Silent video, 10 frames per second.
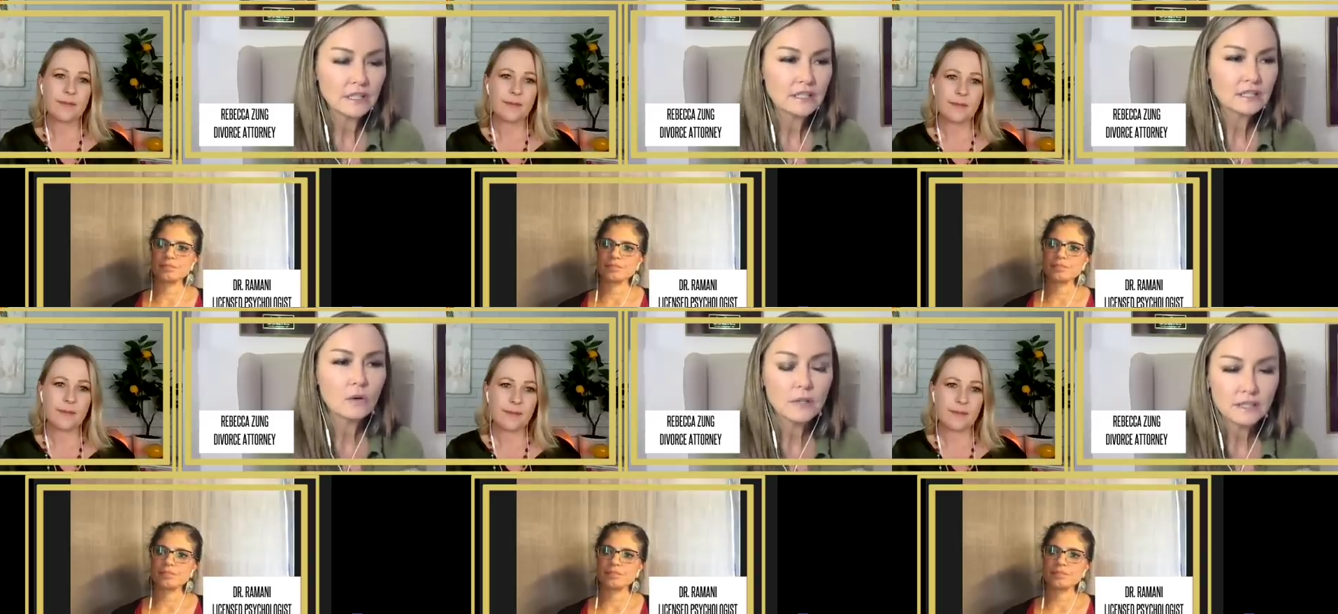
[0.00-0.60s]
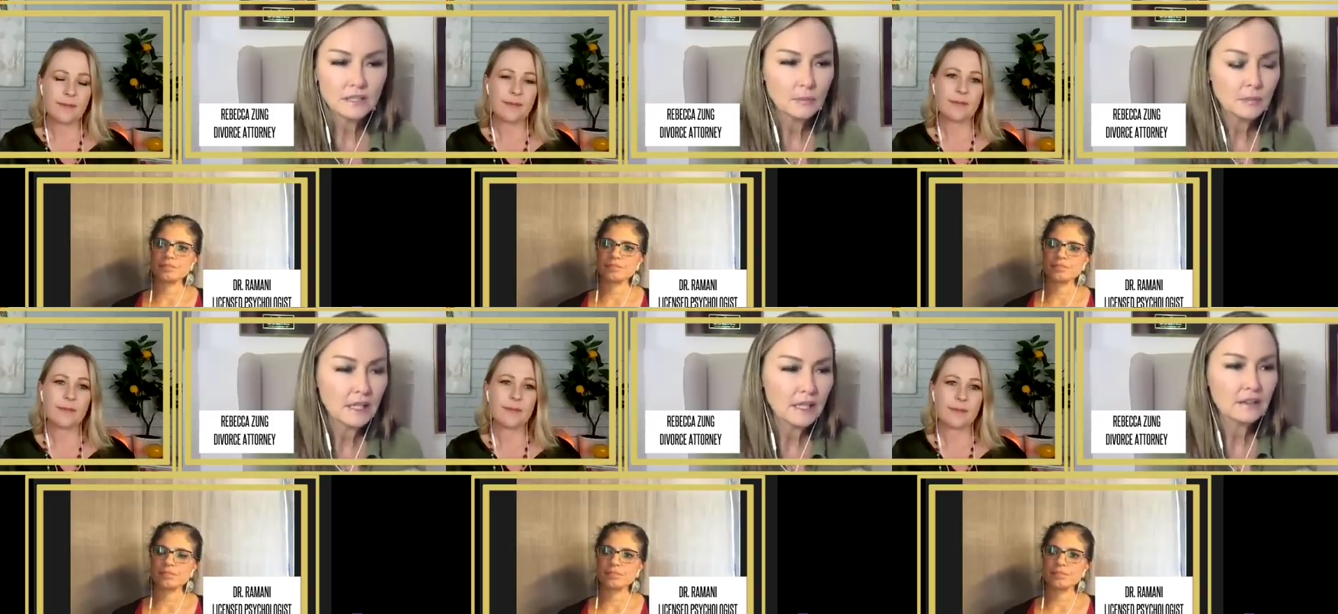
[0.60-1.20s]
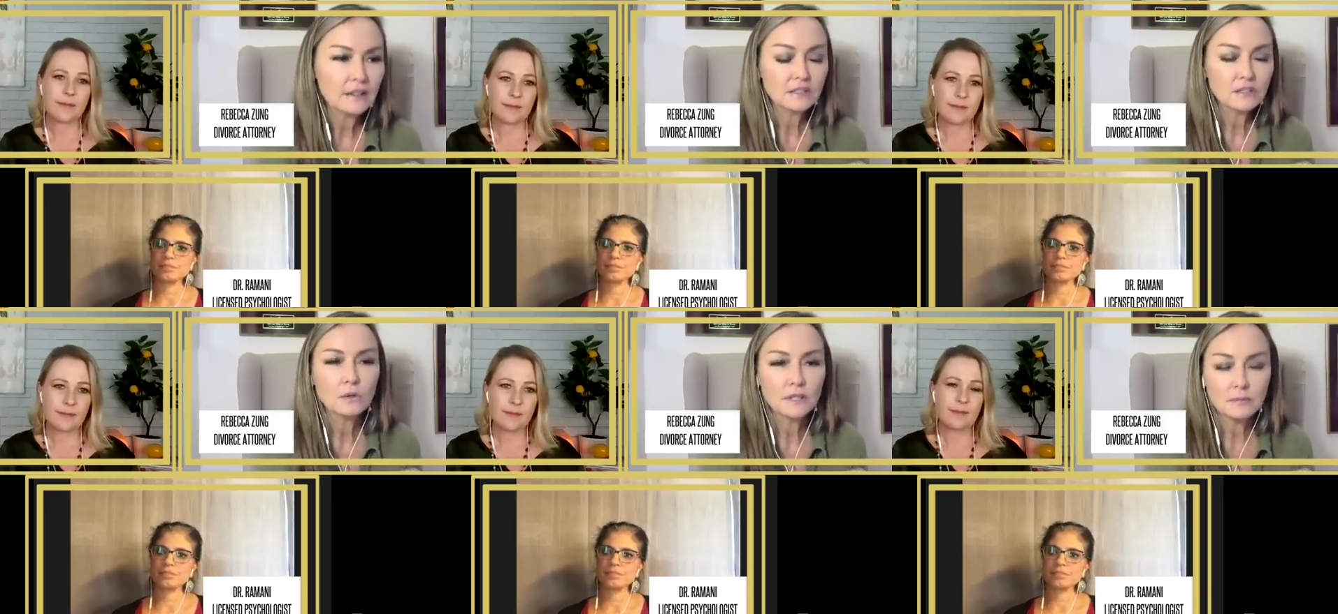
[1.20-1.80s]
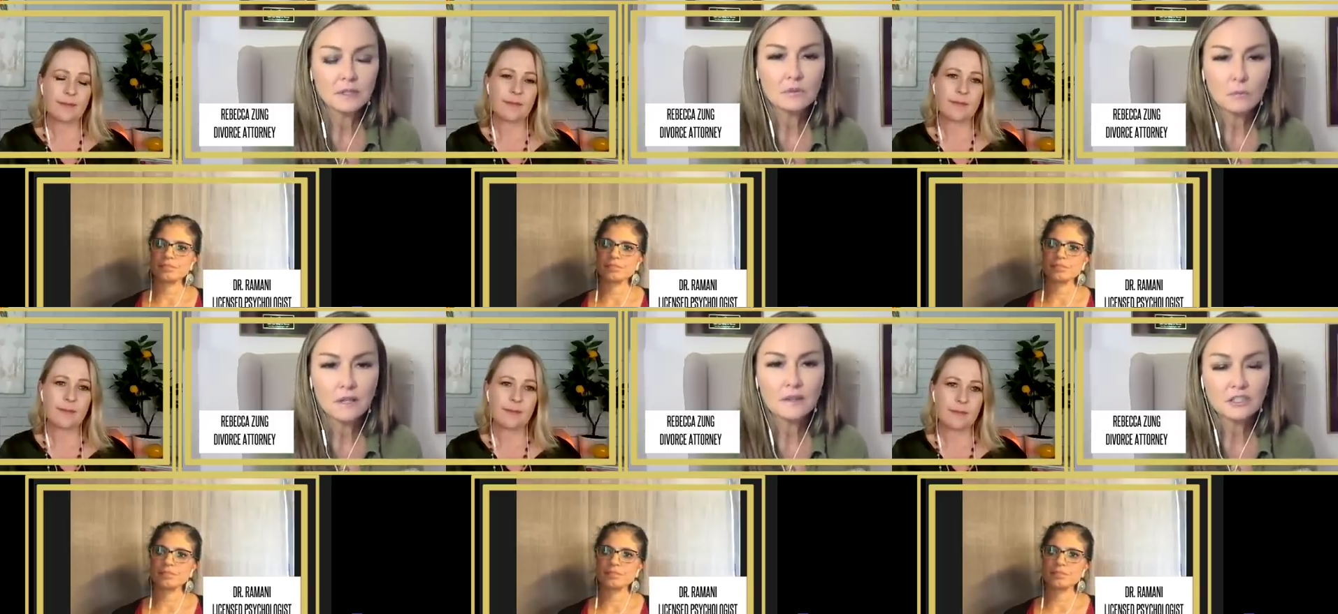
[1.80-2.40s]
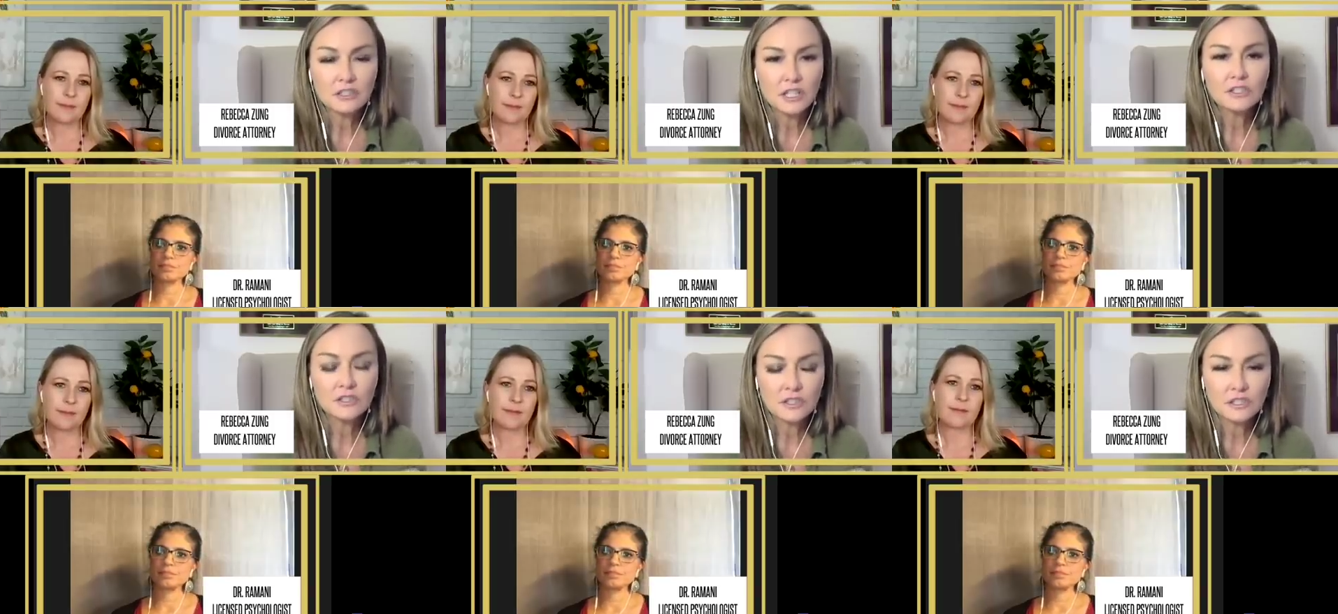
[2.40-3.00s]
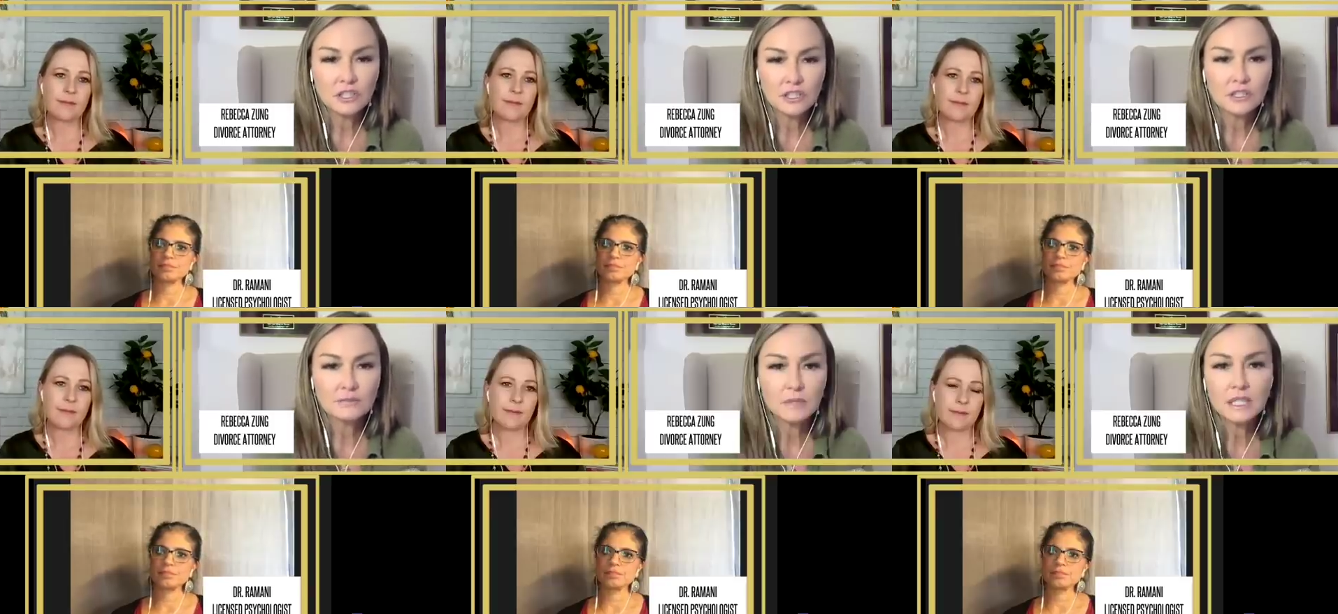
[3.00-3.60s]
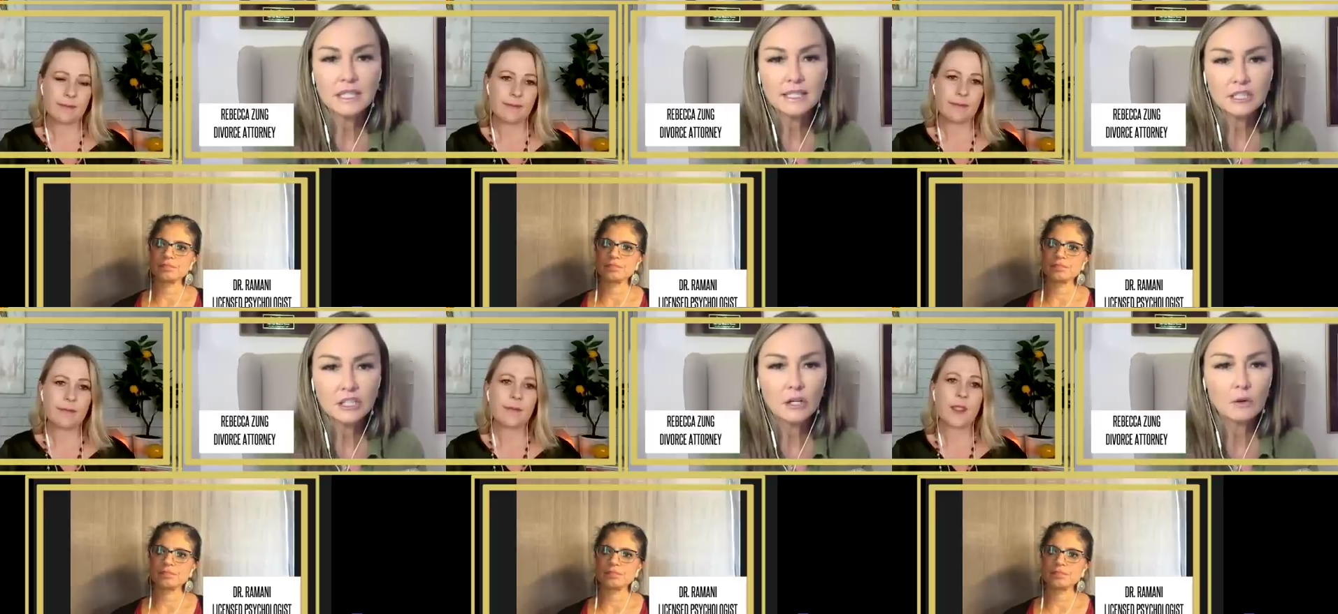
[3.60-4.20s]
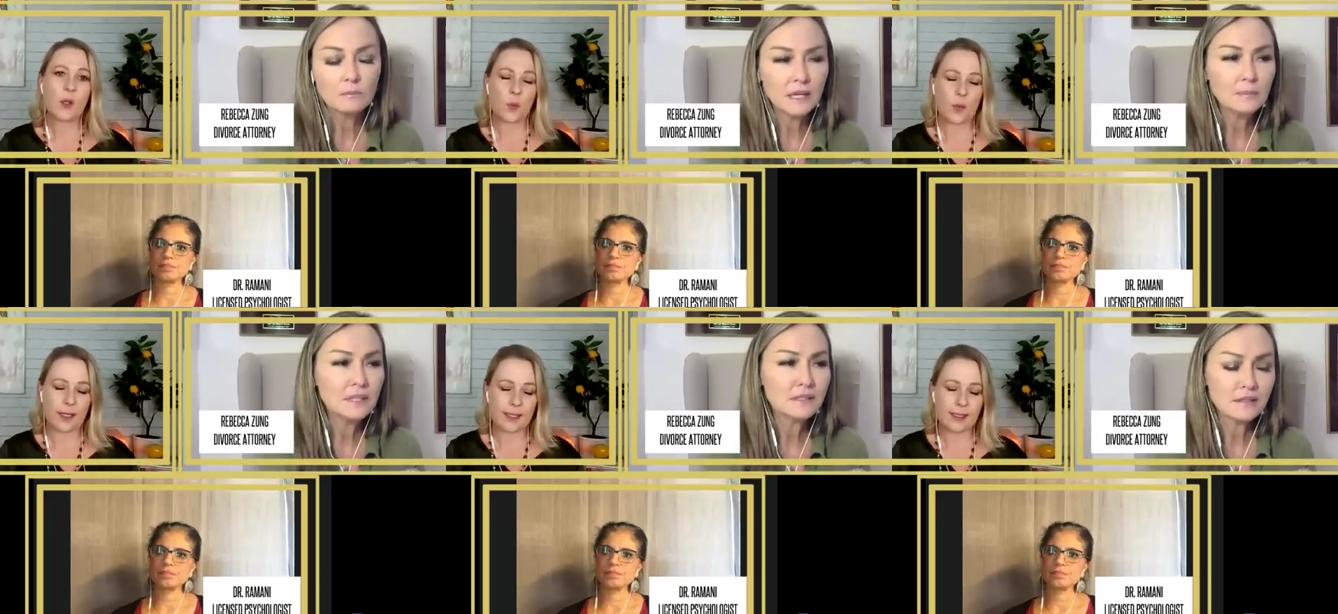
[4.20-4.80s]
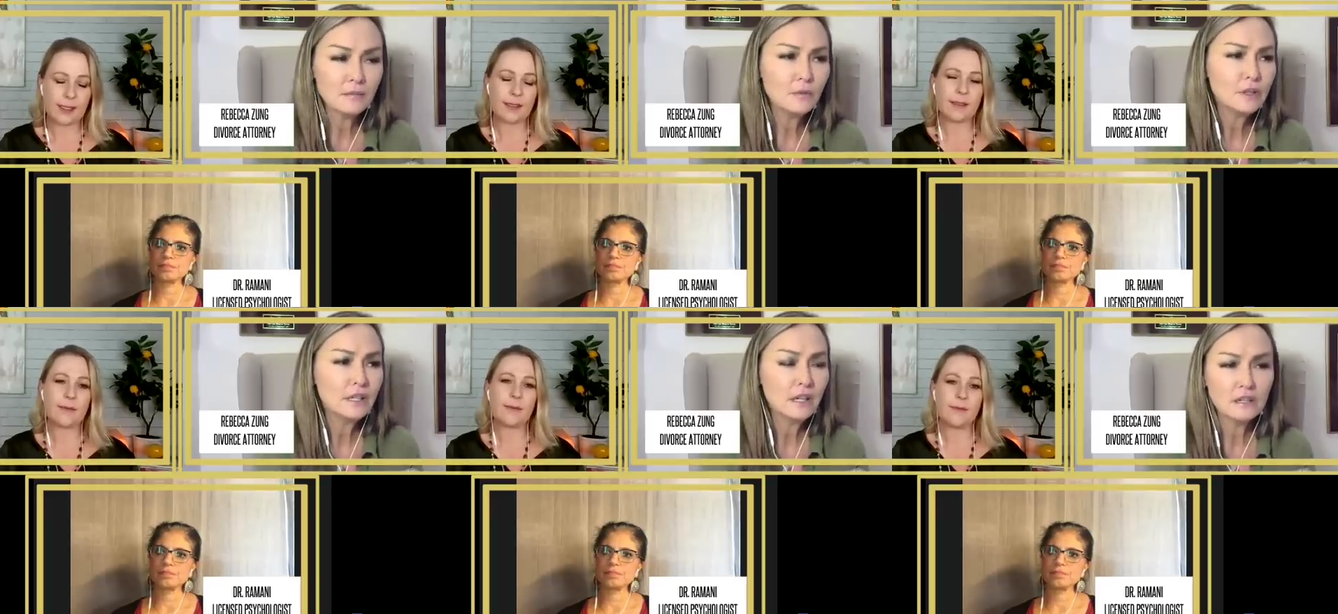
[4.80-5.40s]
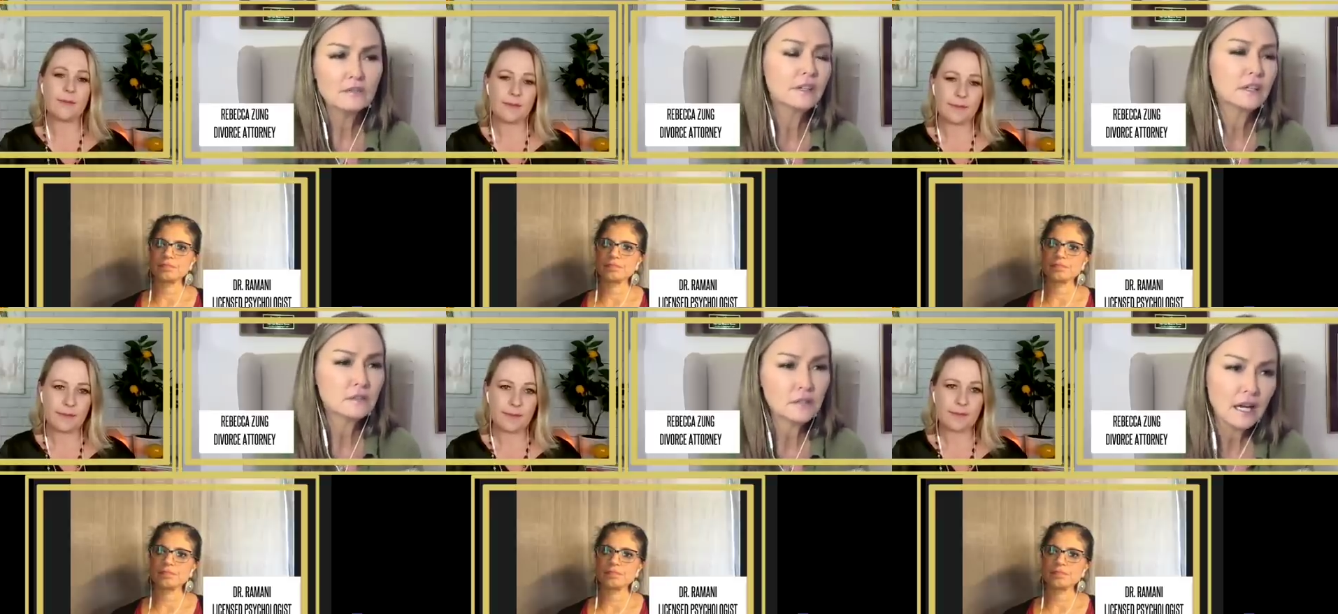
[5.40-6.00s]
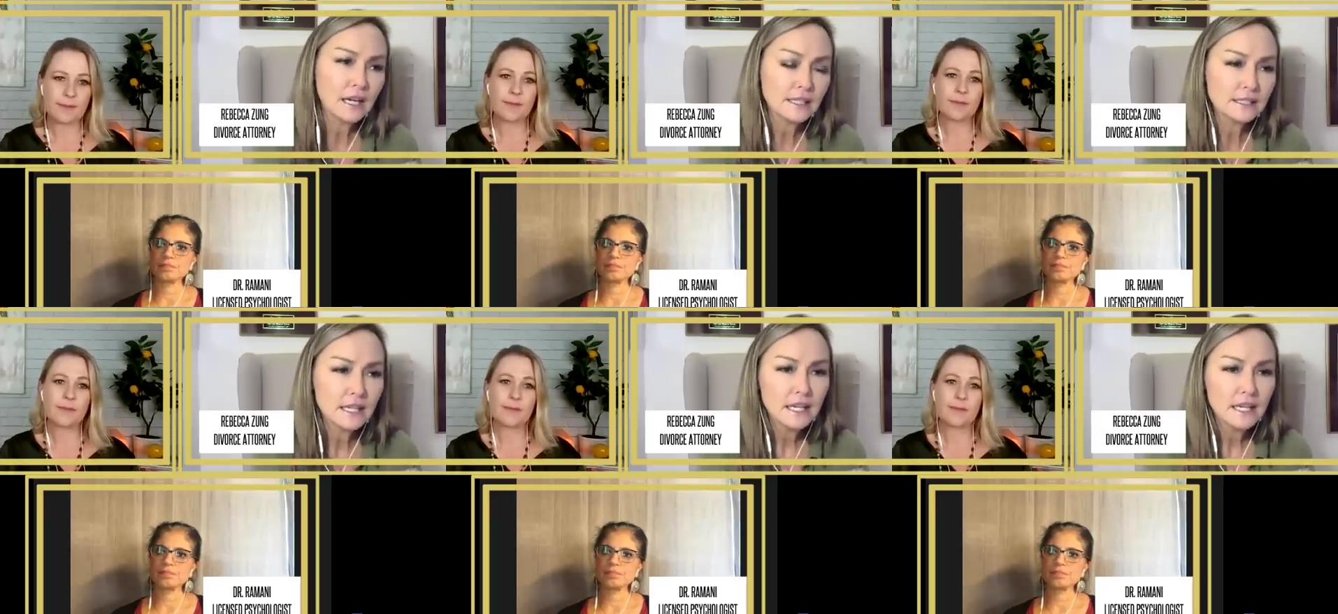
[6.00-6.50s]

Speaker 1: is going to be that's going to be the one that changes the judge's mind. You know, it might be summary of their lies.